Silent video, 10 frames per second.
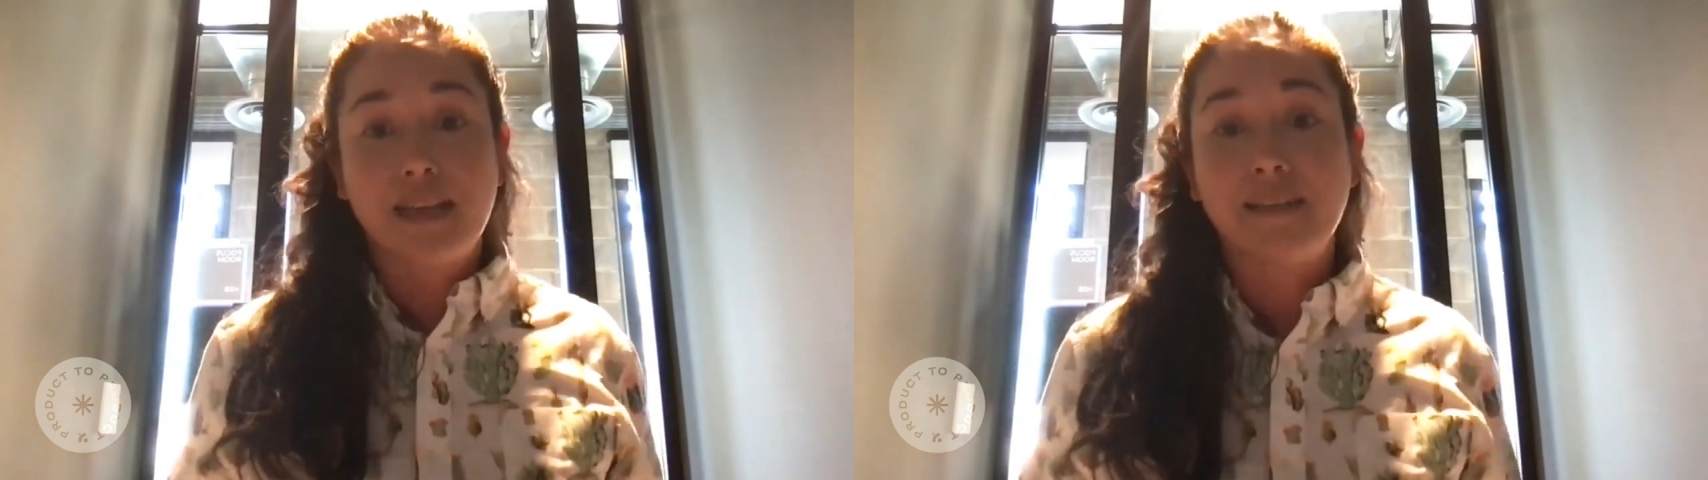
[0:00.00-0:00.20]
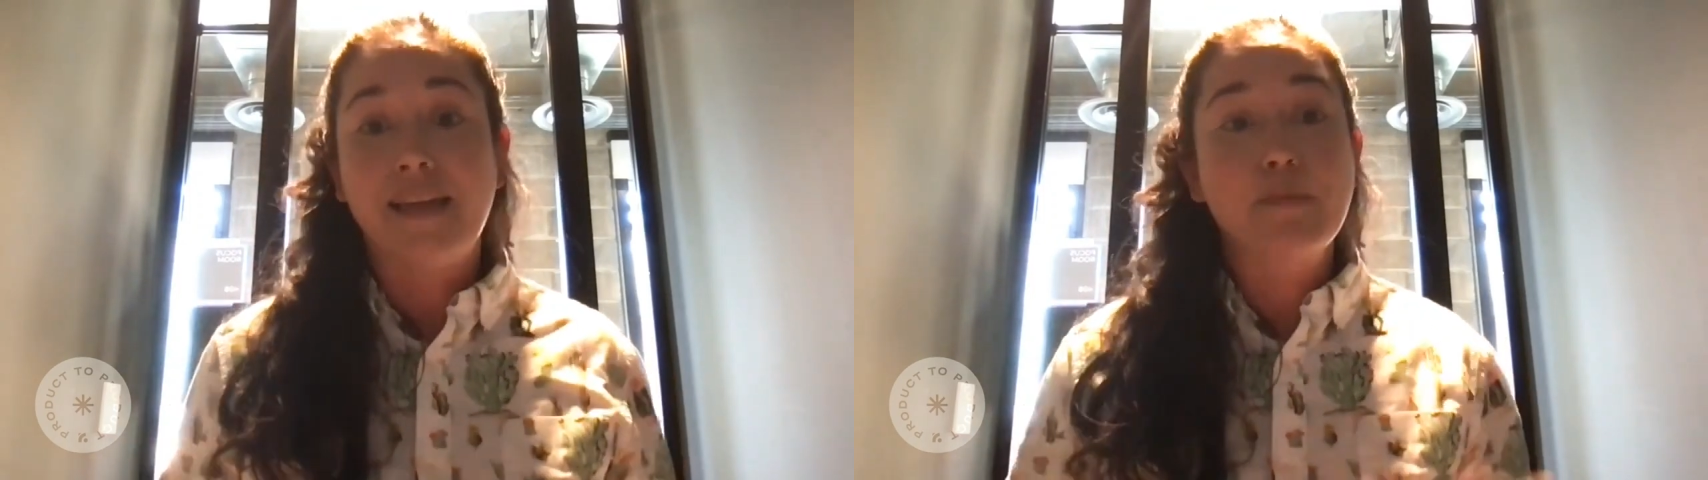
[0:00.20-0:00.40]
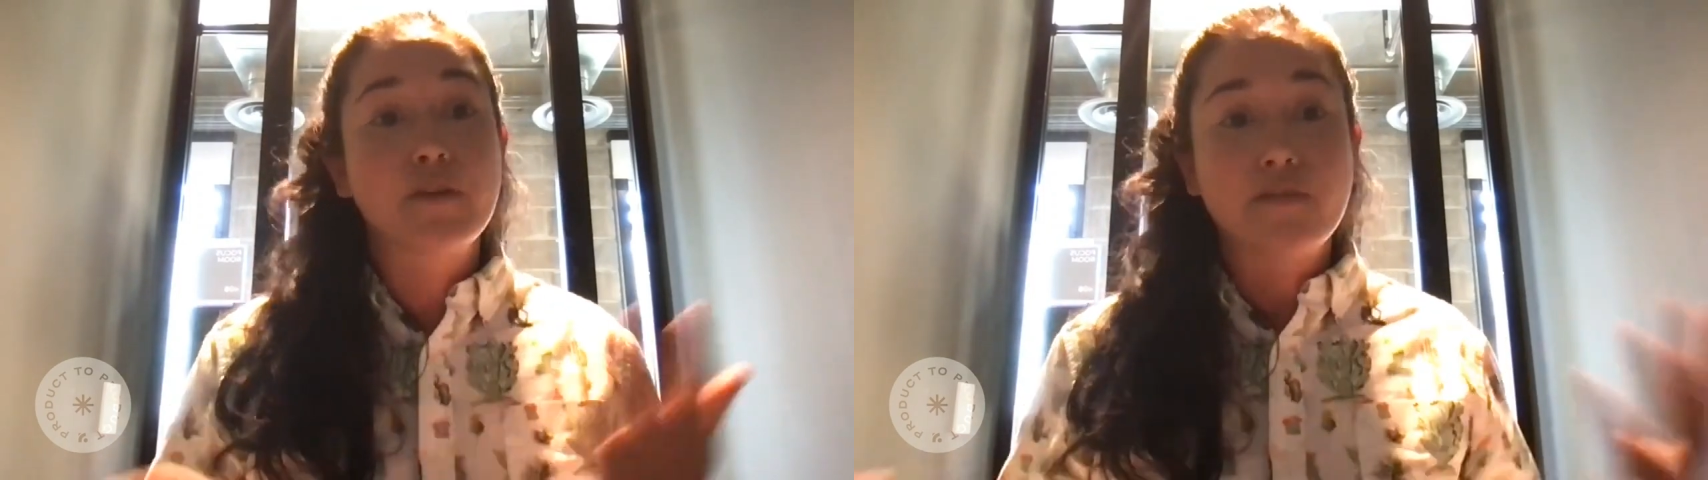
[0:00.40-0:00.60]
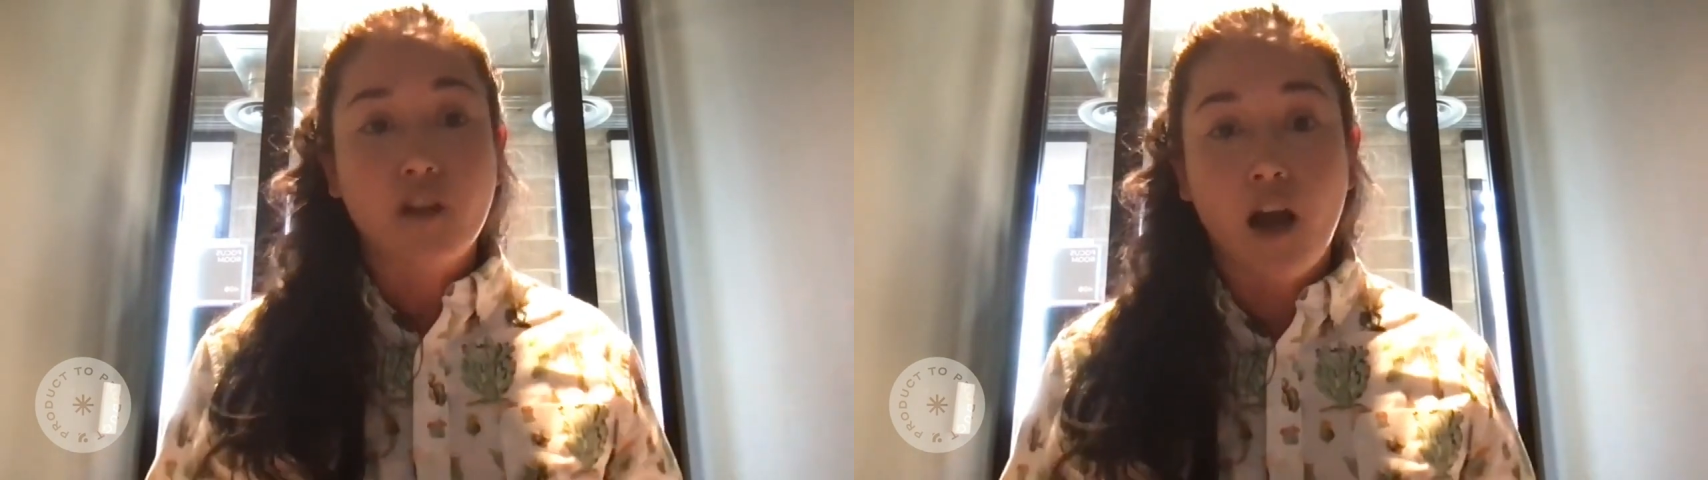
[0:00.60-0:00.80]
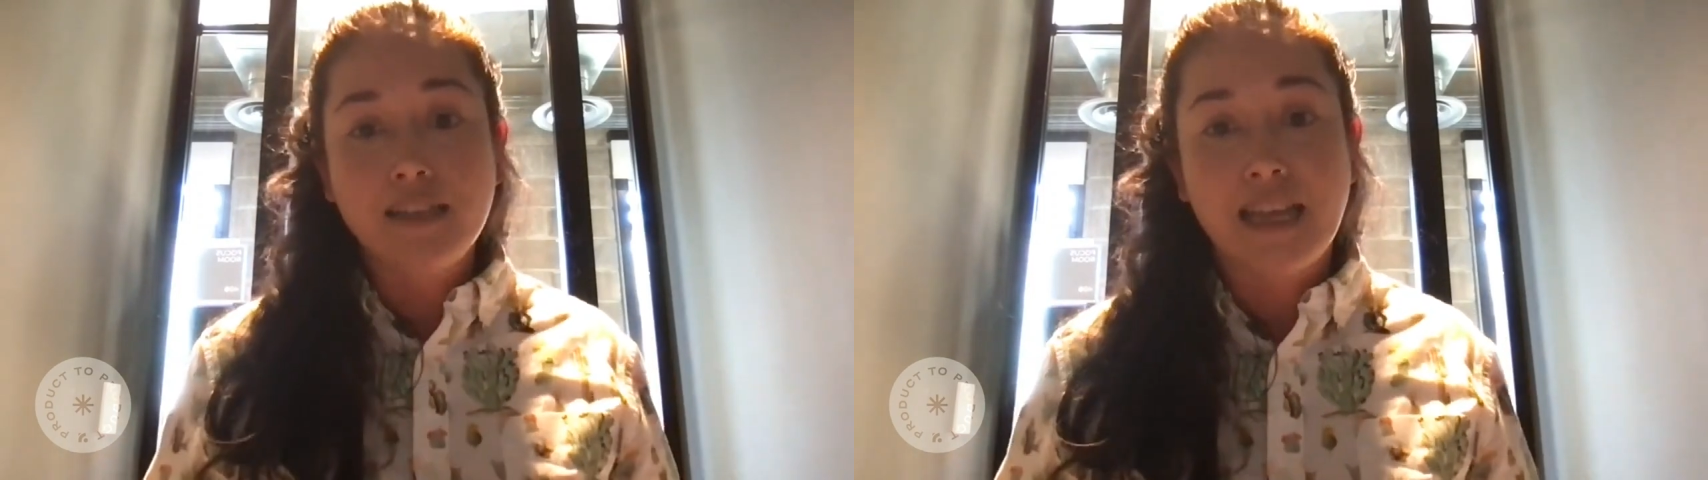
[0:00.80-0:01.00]
a library of
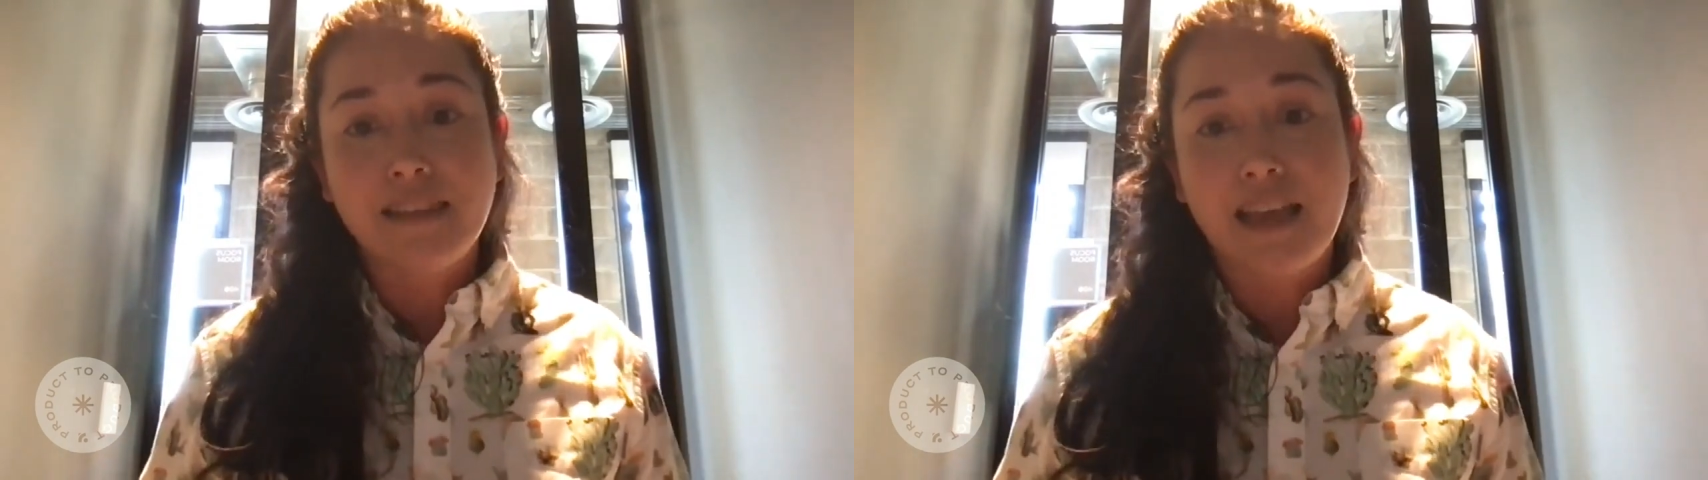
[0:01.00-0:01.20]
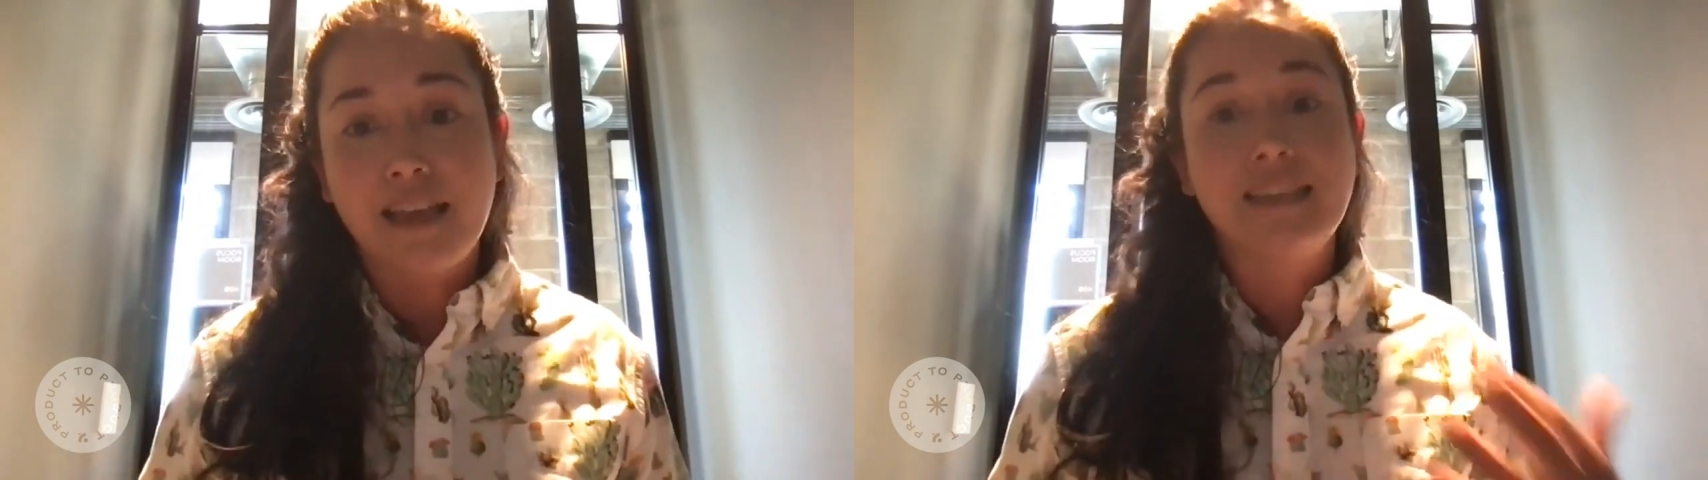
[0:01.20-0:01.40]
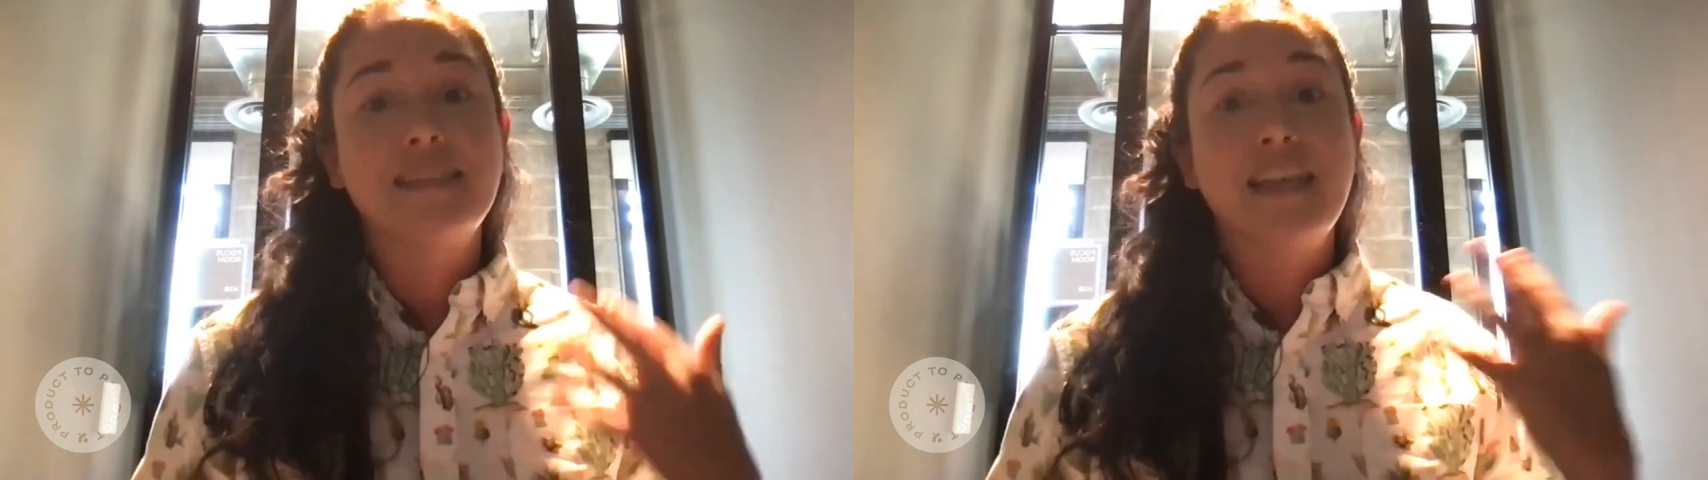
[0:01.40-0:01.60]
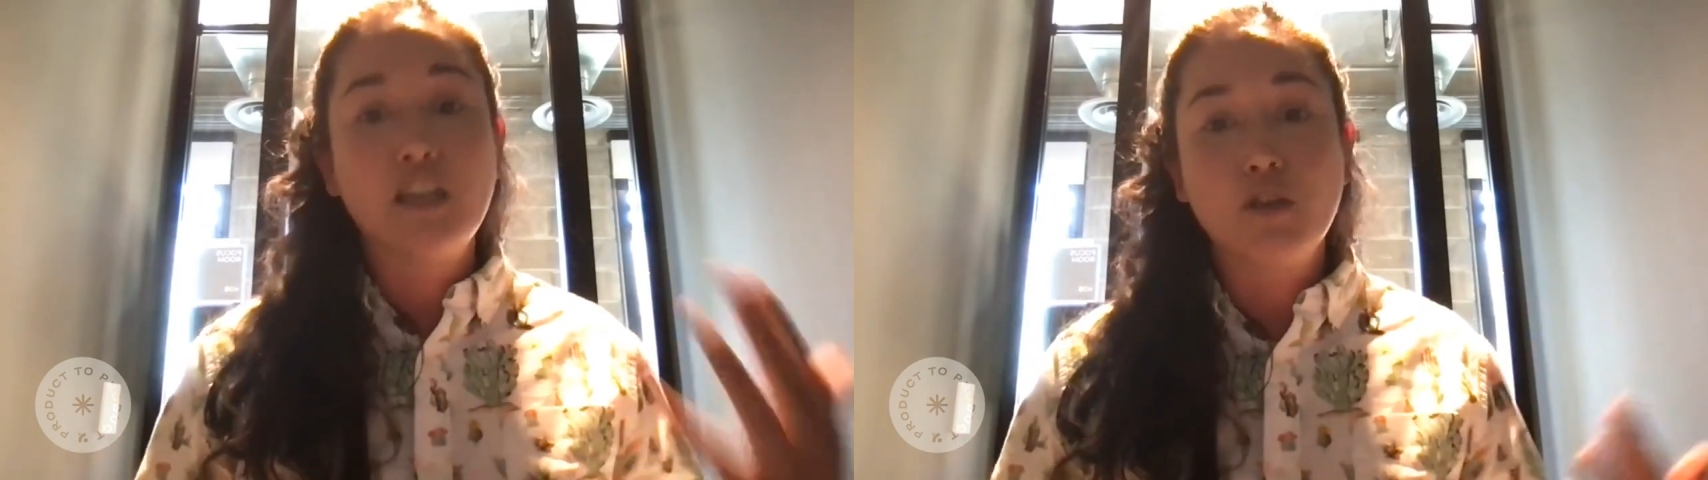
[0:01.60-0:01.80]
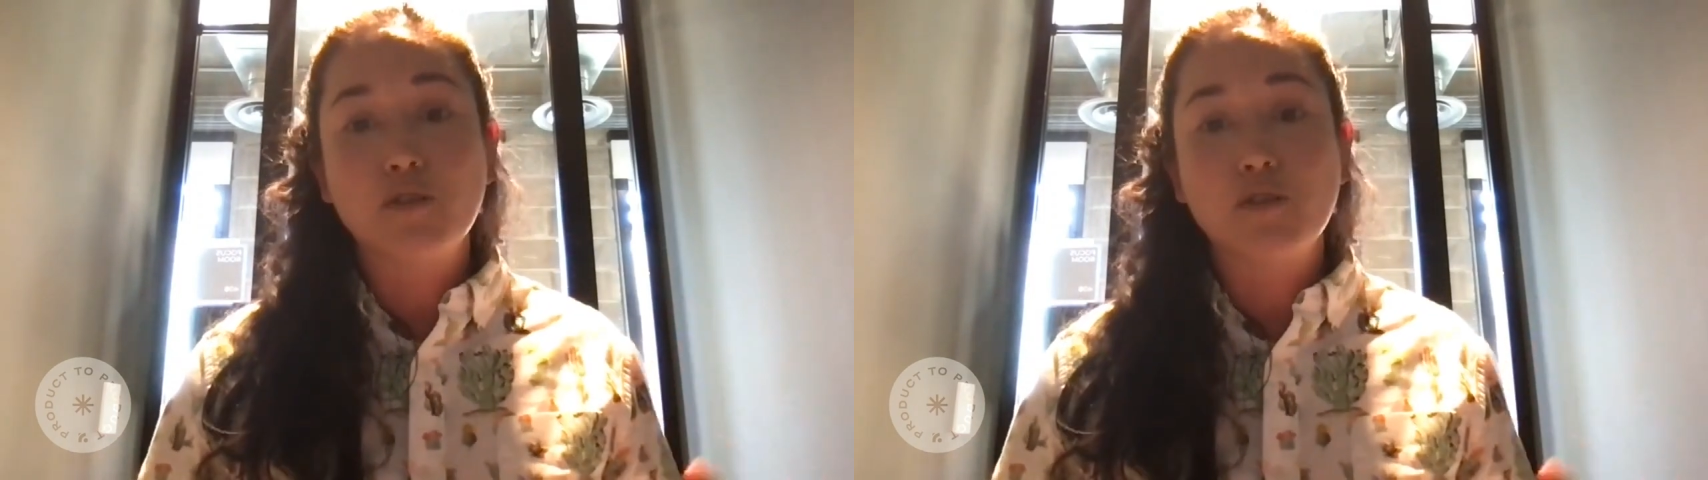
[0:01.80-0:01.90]
content that continues